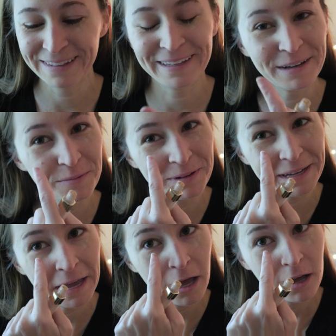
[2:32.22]
think
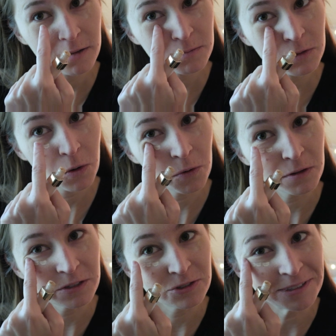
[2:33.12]
we
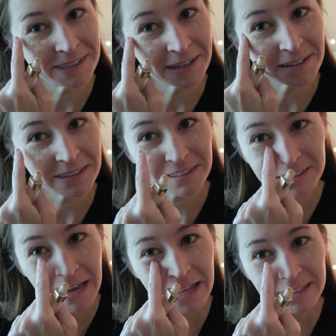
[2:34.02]
totally cheating on this.
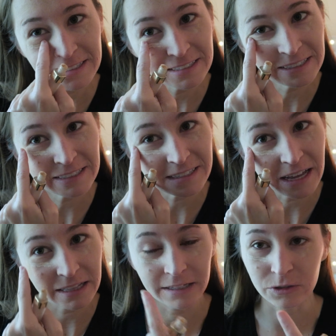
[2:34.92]
This isn't
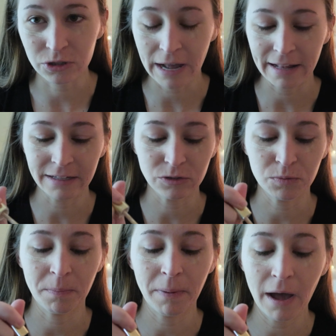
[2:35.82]
exactly a challenge,
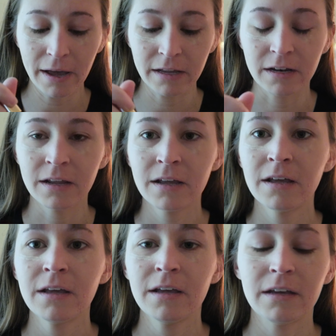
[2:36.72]
but
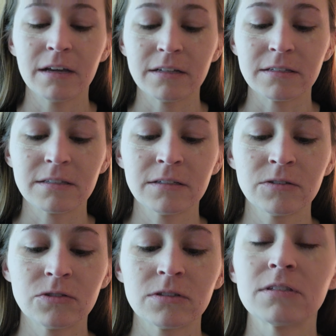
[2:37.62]
it's still
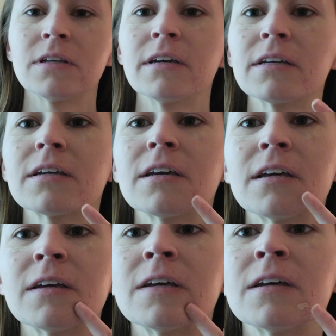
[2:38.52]
just like
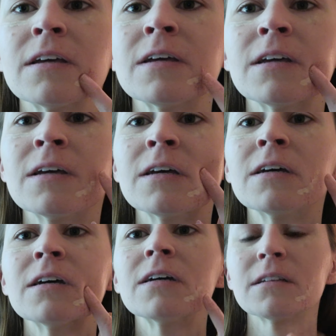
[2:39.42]

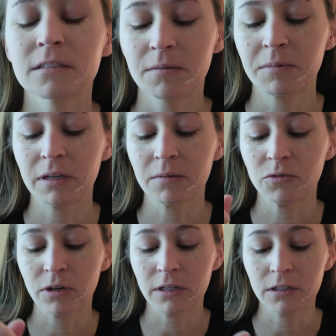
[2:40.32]
something I'm
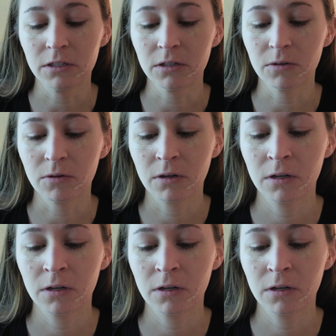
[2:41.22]
trying to do.